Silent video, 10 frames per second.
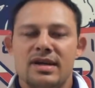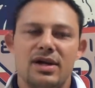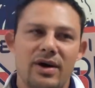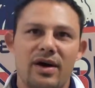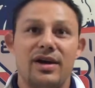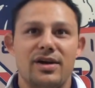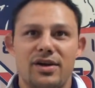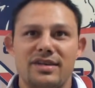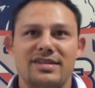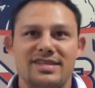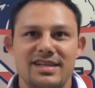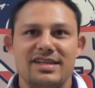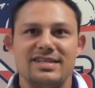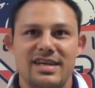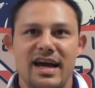You know, out here you get to see
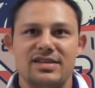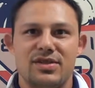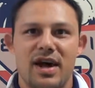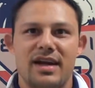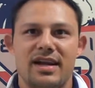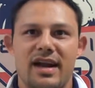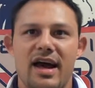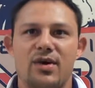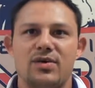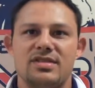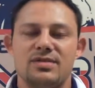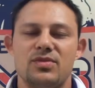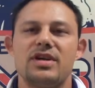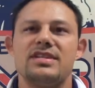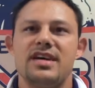these guys grinding it out with some
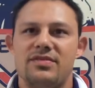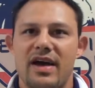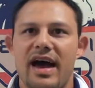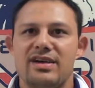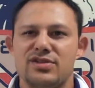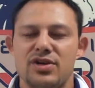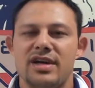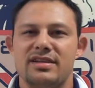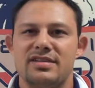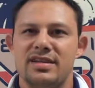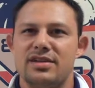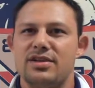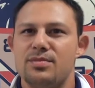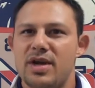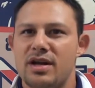really tough guys. So you get to see
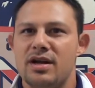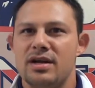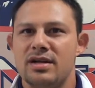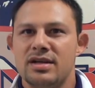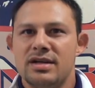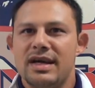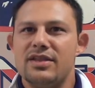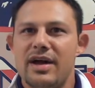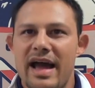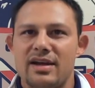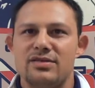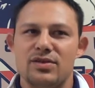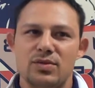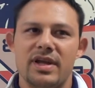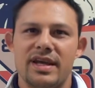their demeanor and their
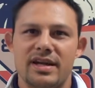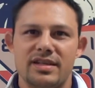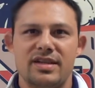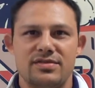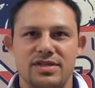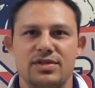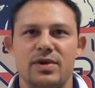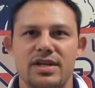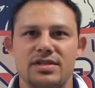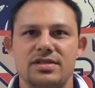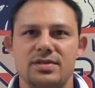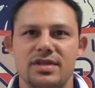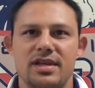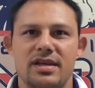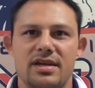attitude when they get into tough situations,
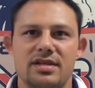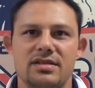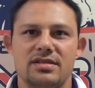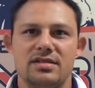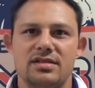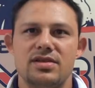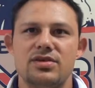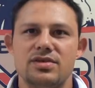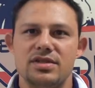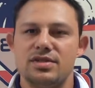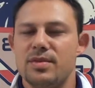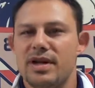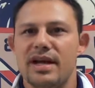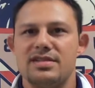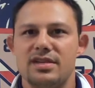which I think is huge, which you
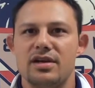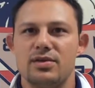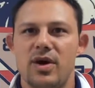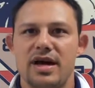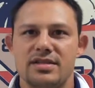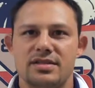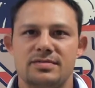might not see otherwise.